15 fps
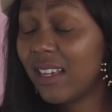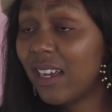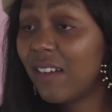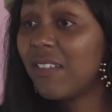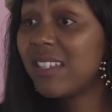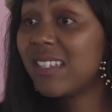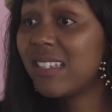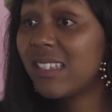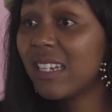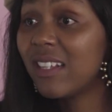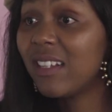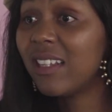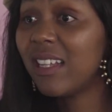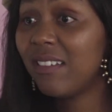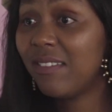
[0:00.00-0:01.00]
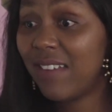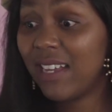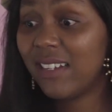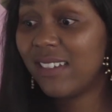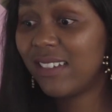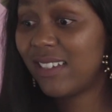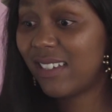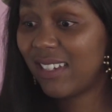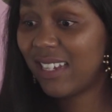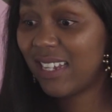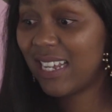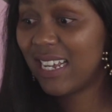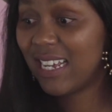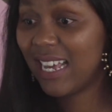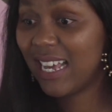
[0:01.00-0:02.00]
of a single event
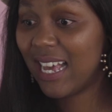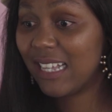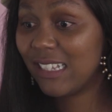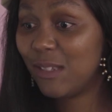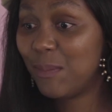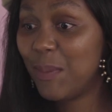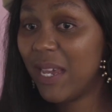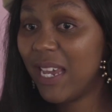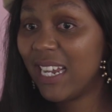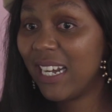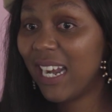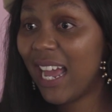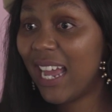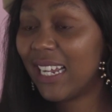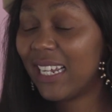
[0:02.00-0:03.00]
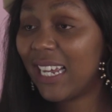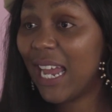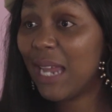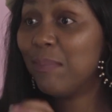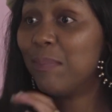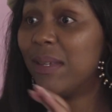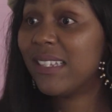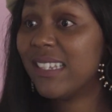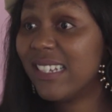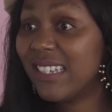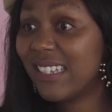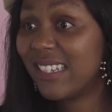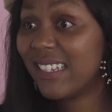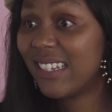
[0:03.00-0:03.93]
as being like a business.